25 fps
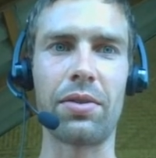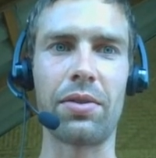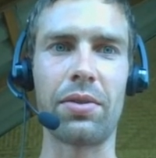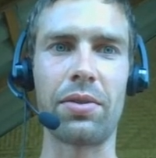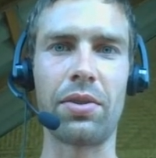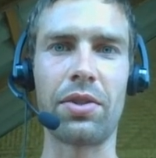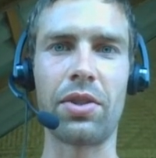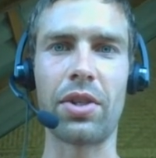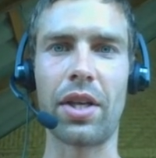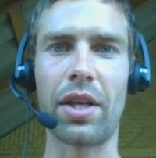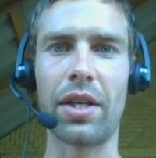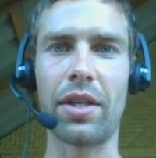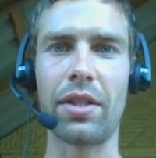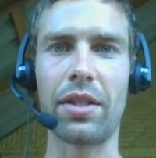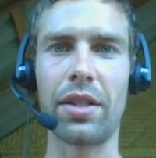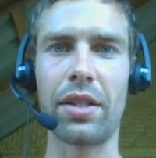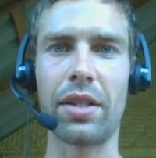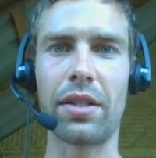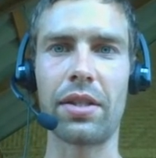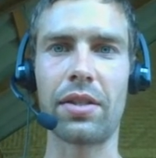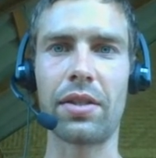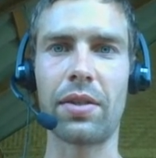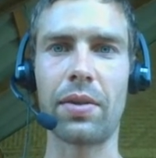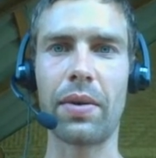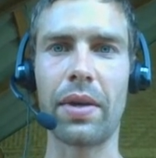to change it.
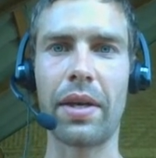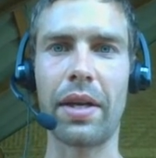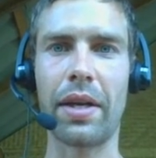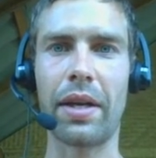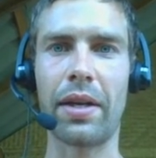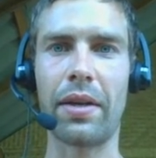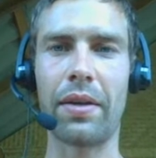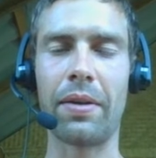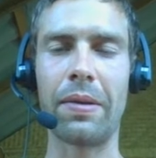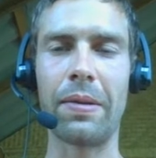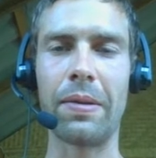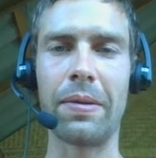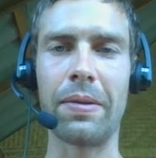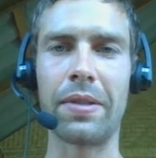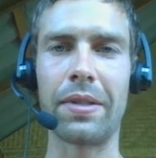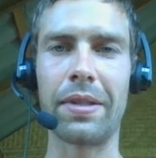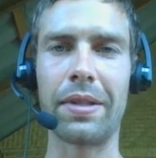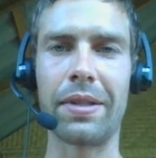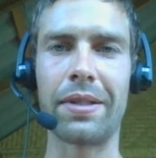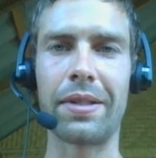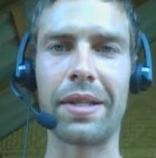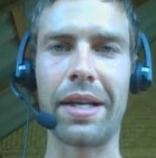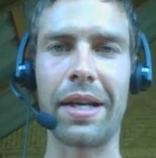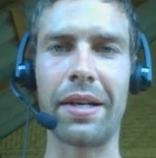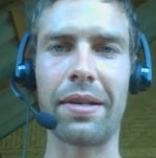So I use the
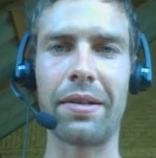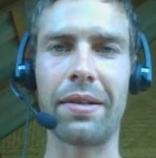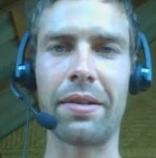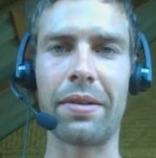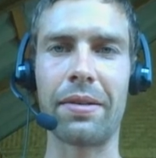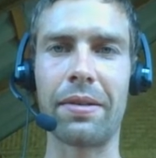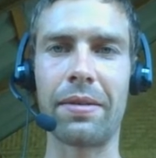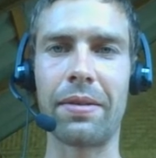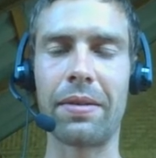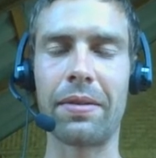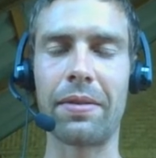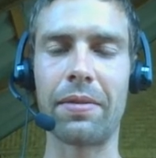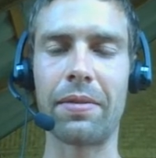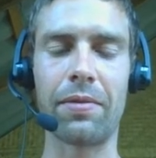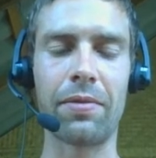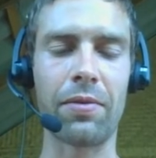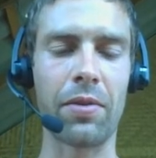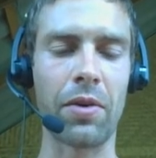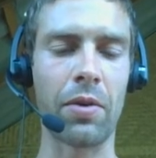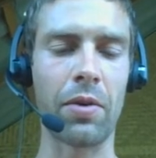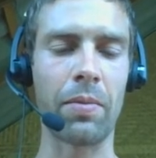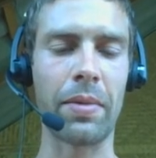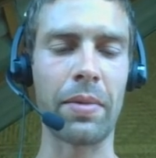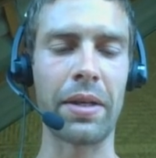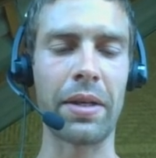standard
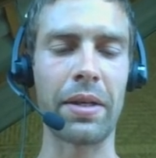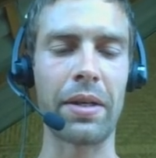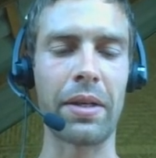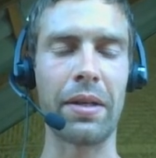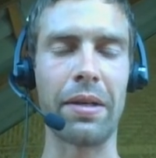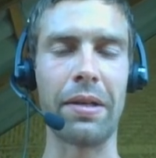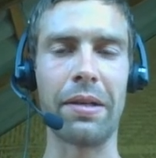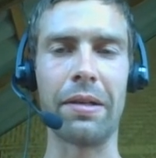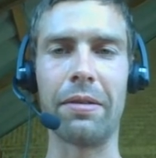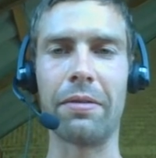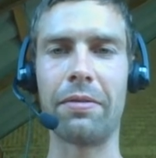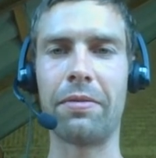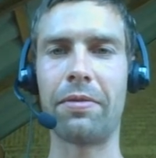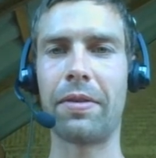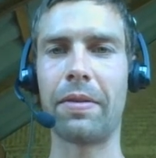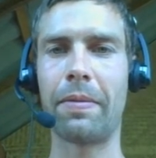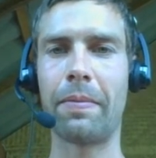format of